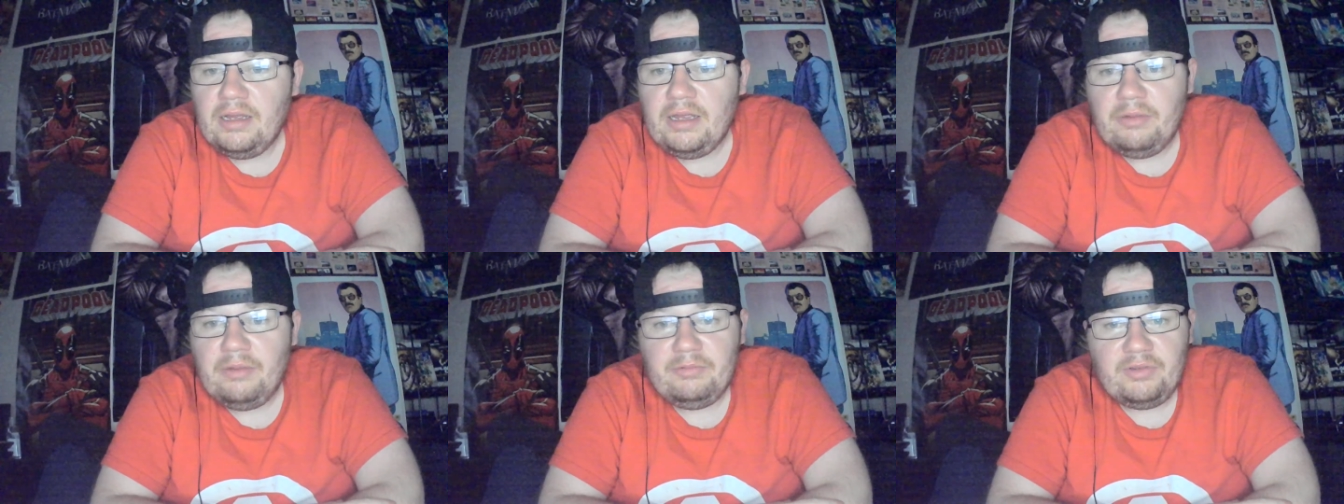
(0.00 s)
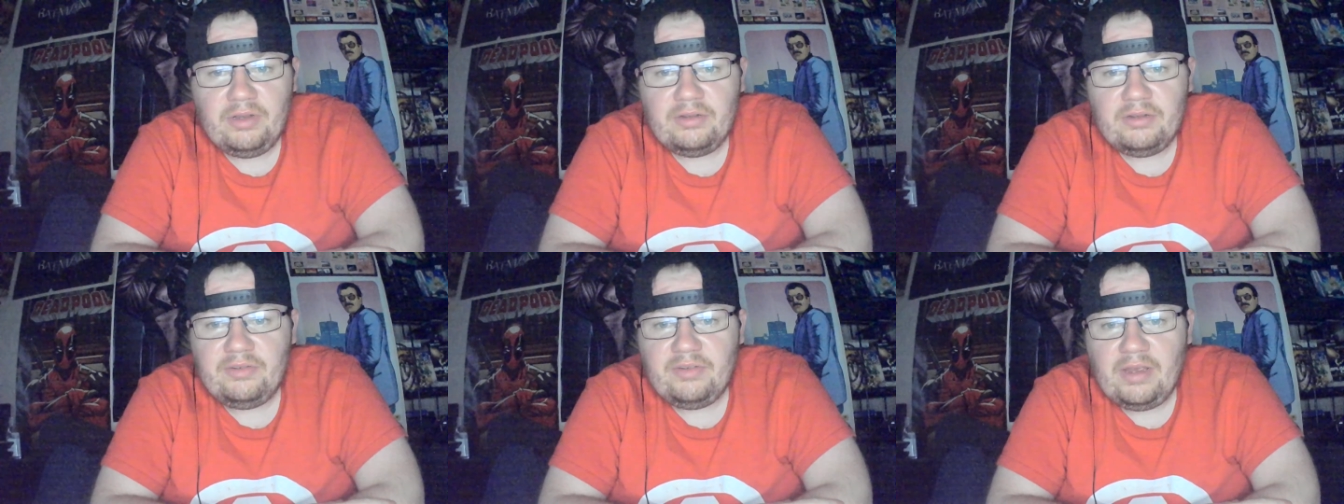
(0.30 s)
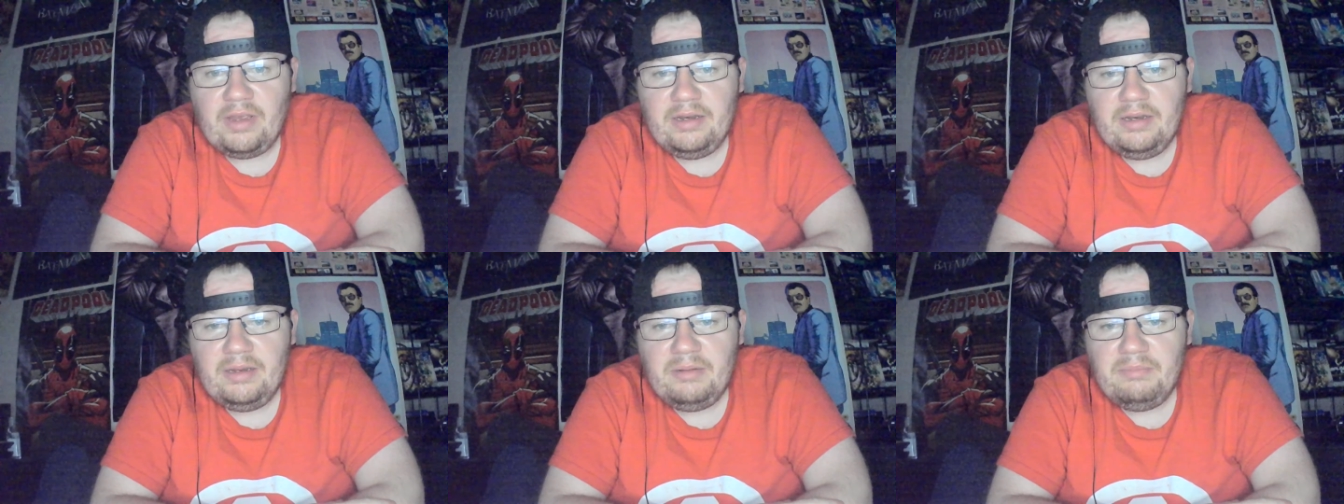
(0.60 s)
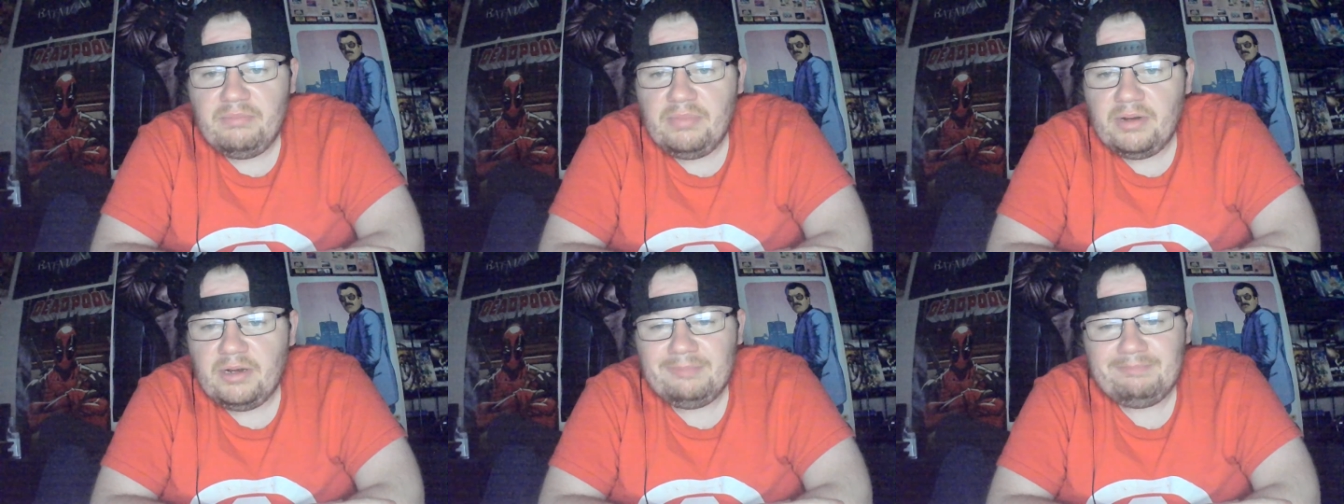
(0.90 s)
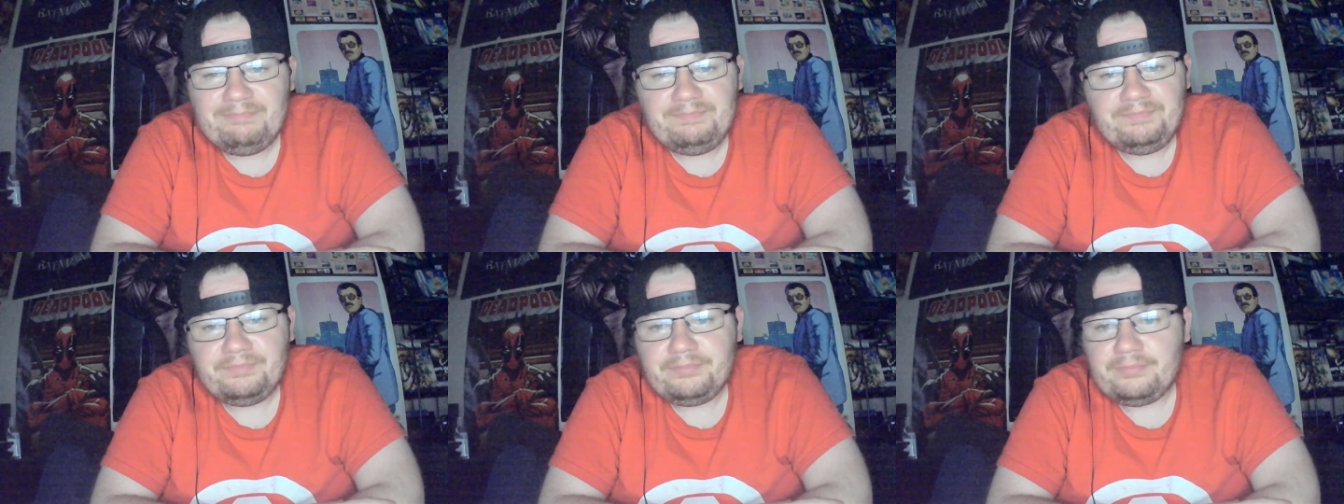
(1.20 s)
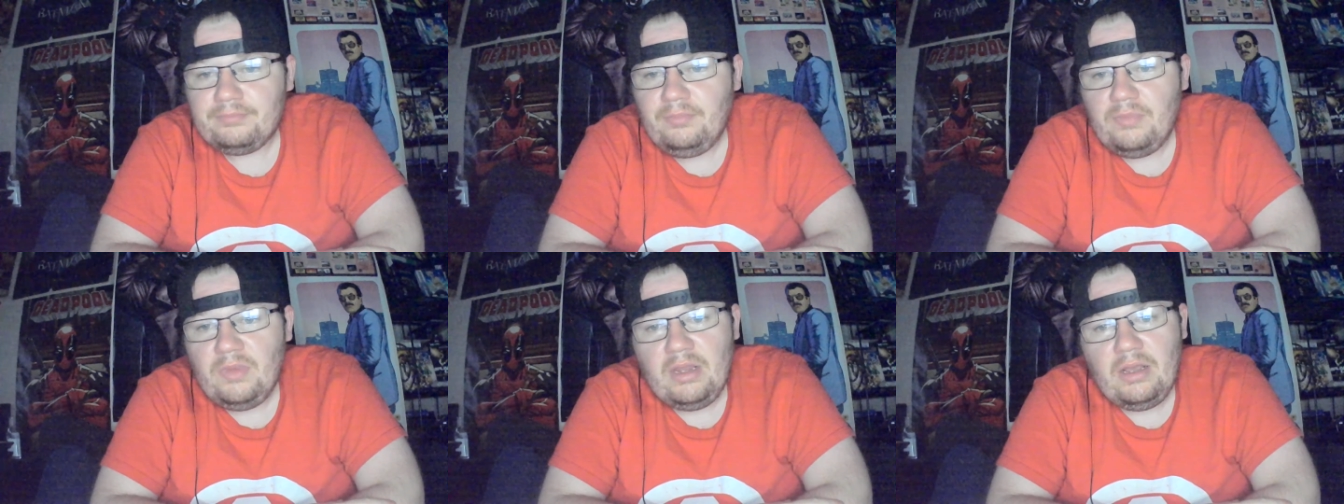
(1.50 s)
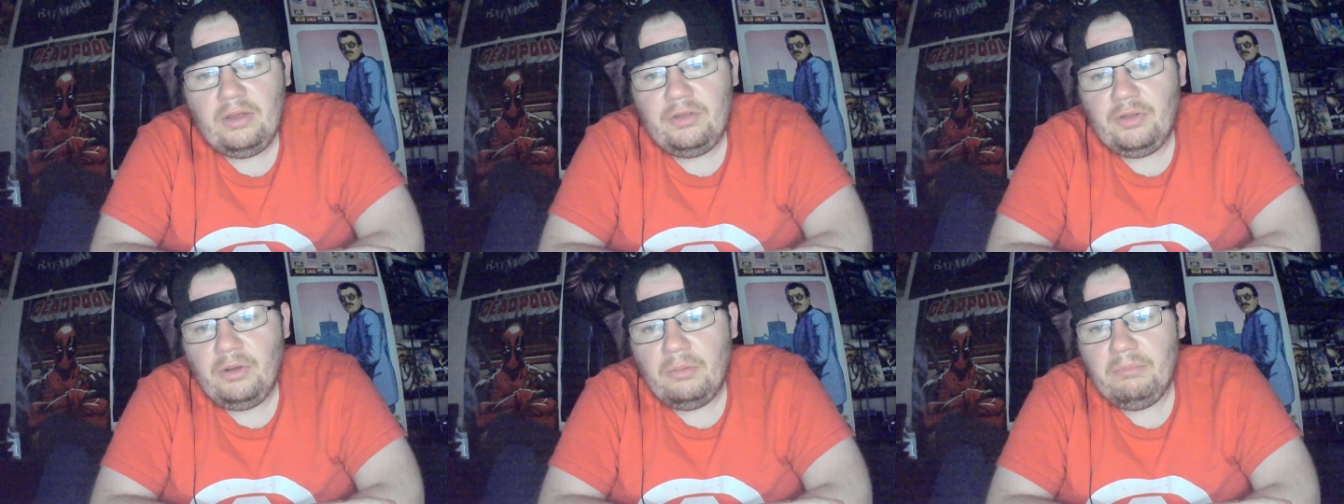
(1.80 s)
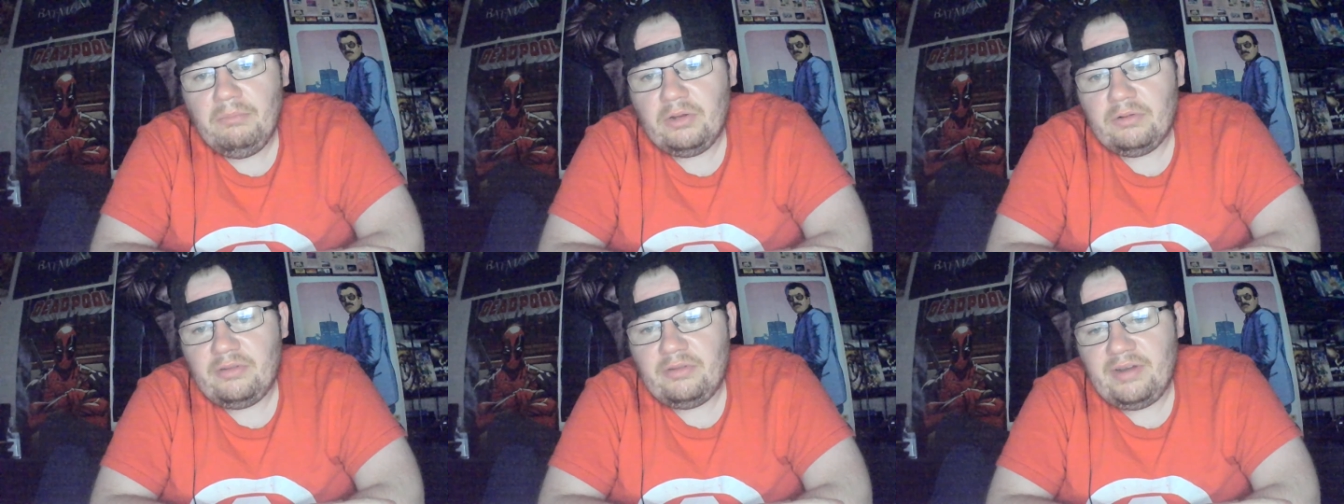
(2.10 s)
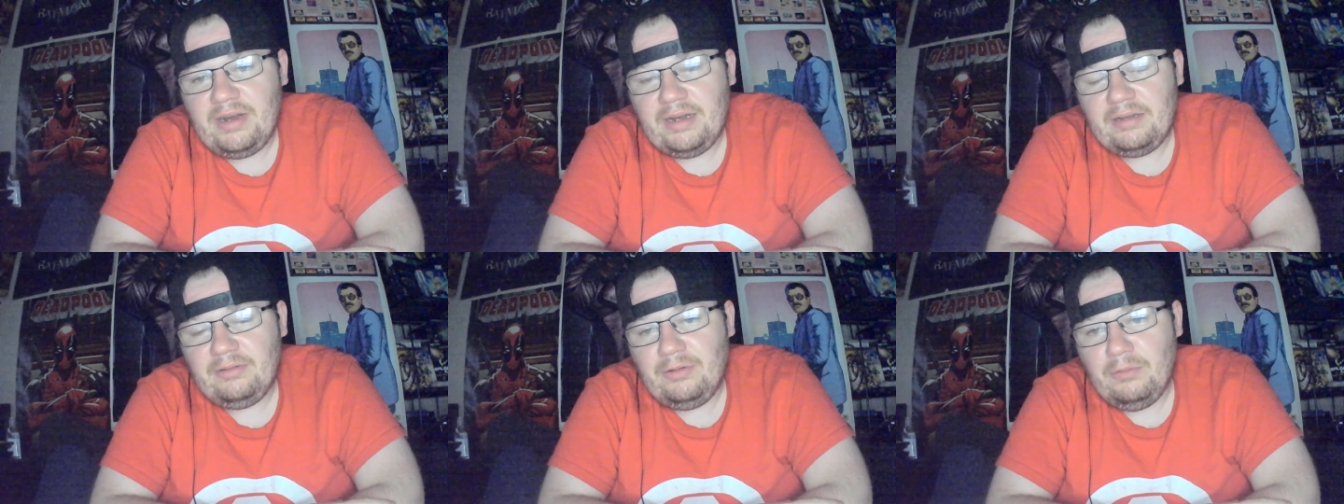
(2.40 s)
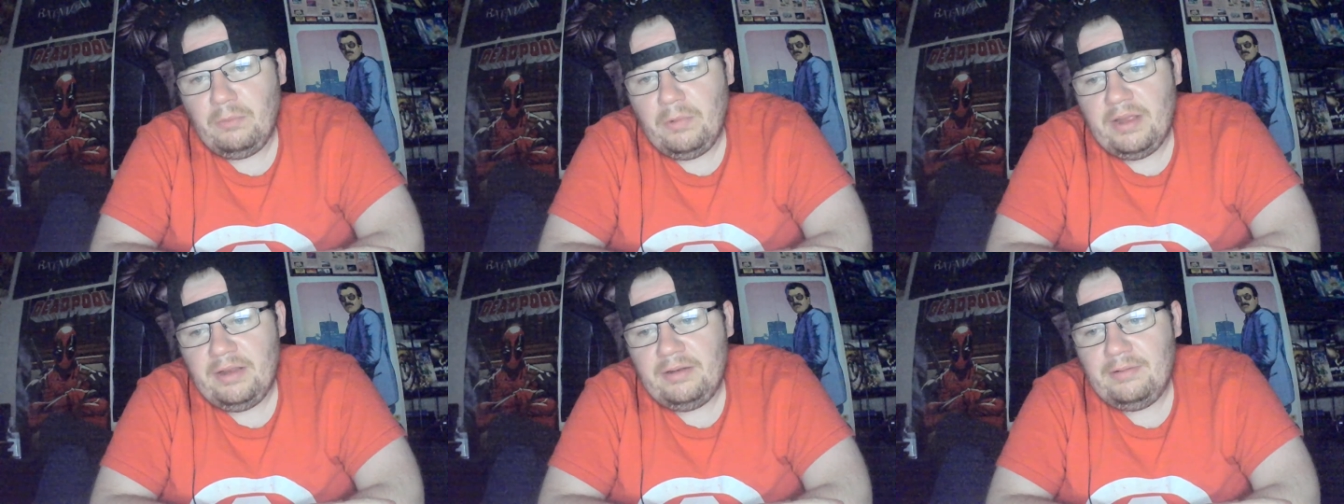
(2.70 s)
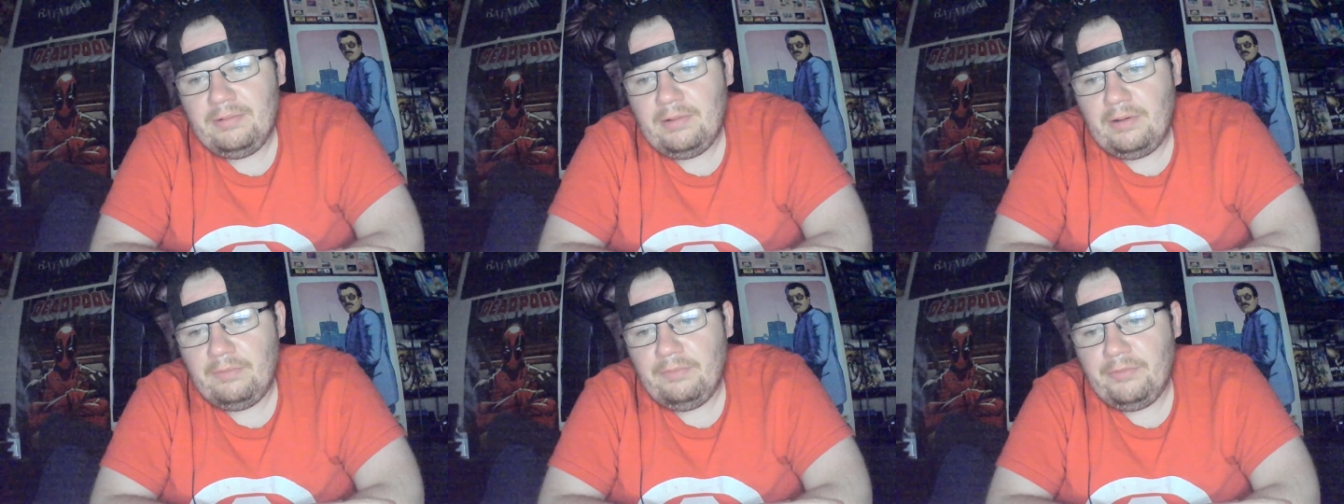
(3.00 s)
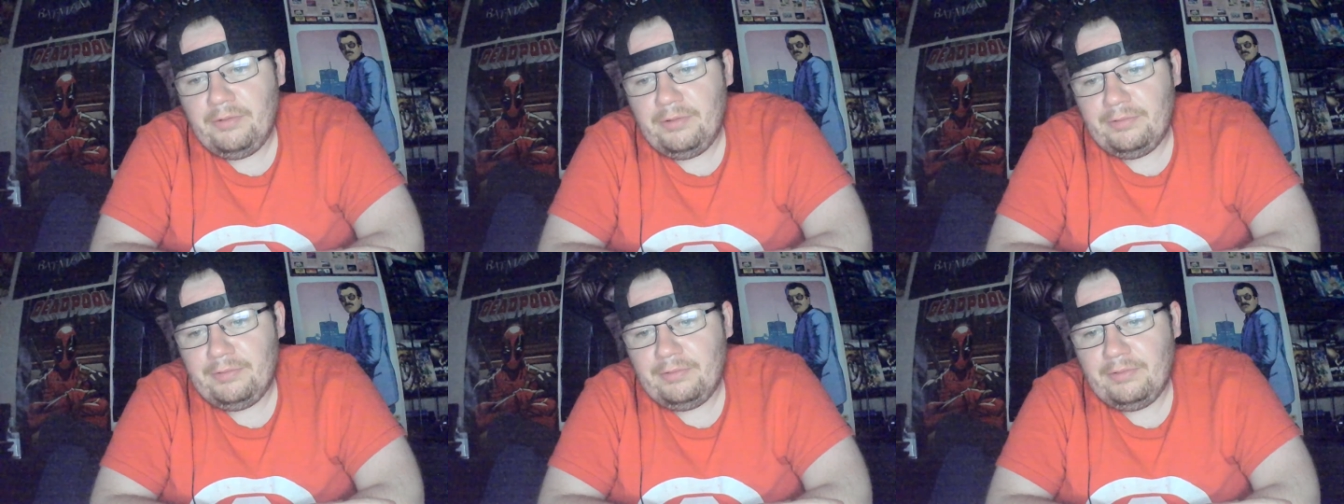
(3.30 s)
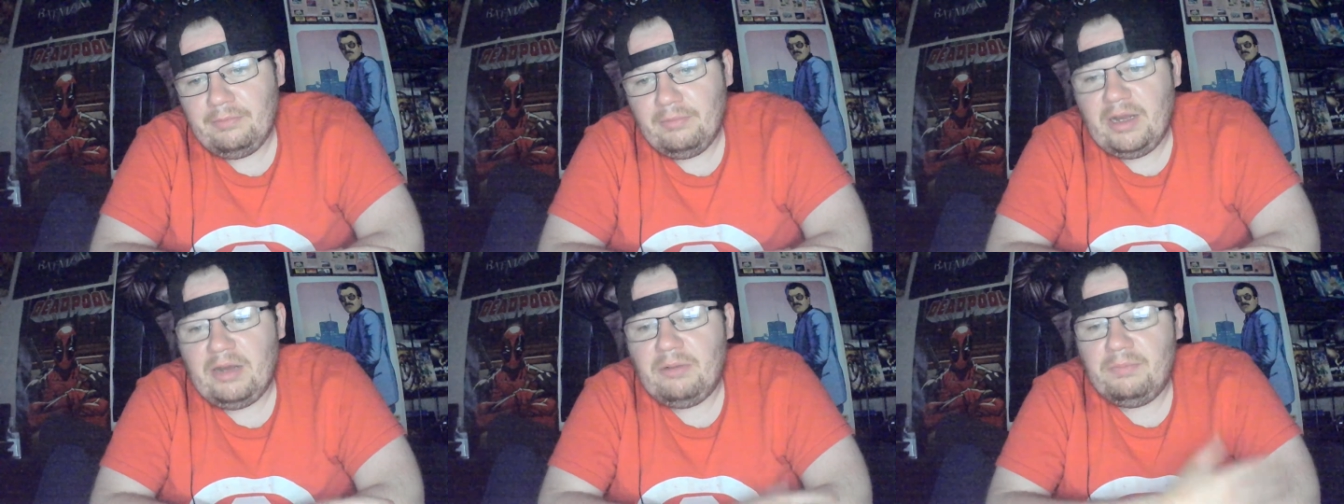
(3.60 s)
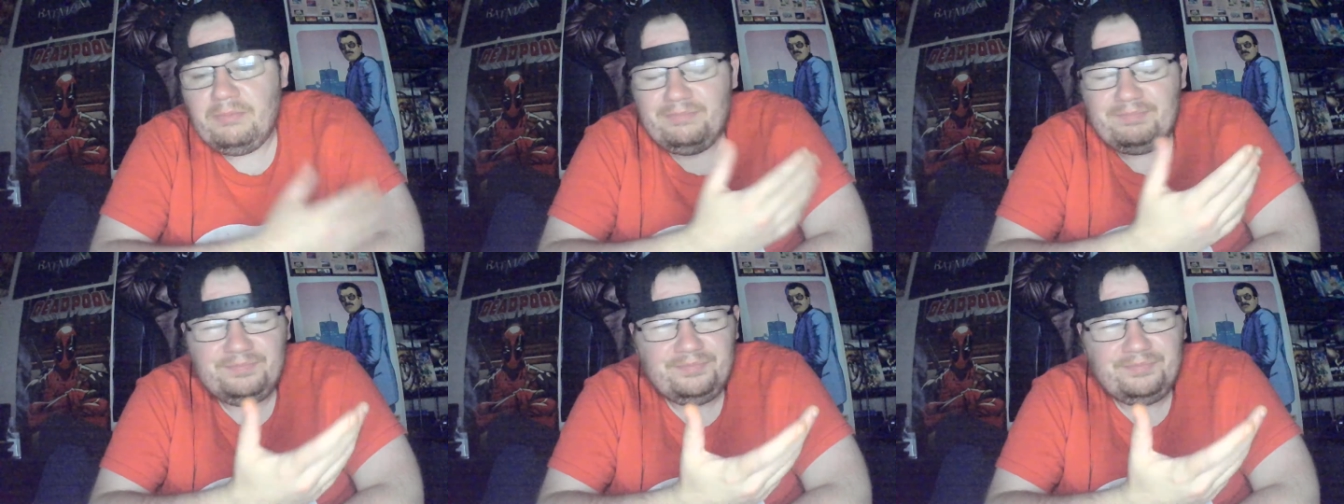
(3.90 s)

It was entertaining, but the Young Bucks get the win, obviously. Well,